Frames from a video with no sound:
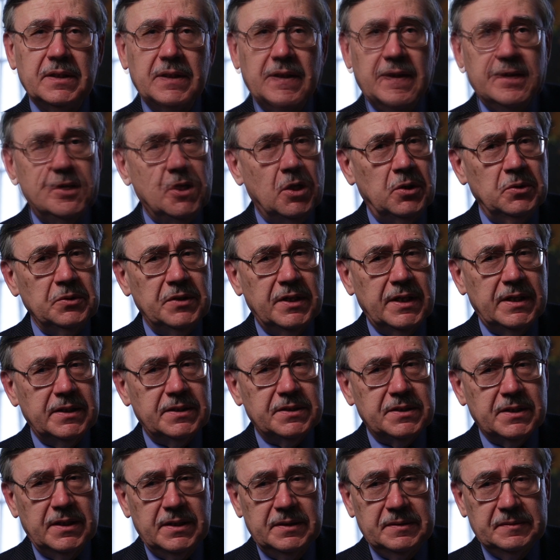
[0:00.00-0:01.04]
I know
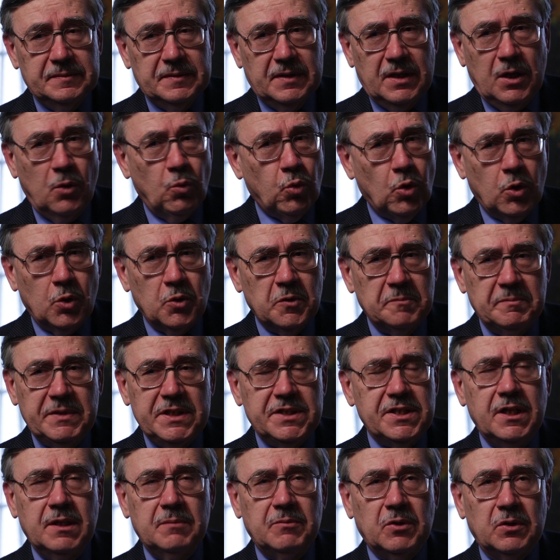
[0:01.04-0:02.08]
that a war would be
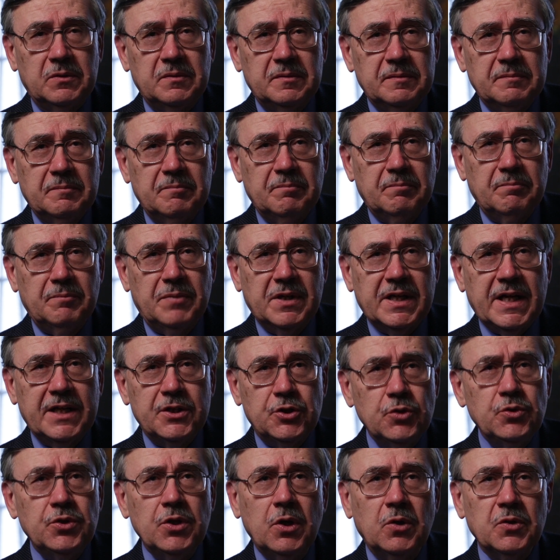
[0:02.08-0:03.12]
terrible, but I
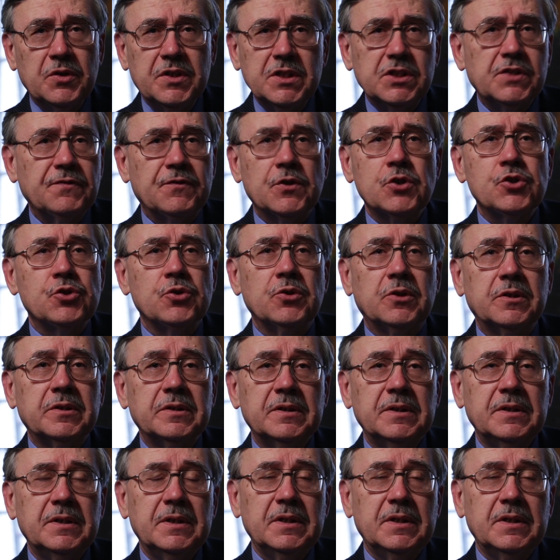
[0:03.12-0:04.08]
do know this for sure,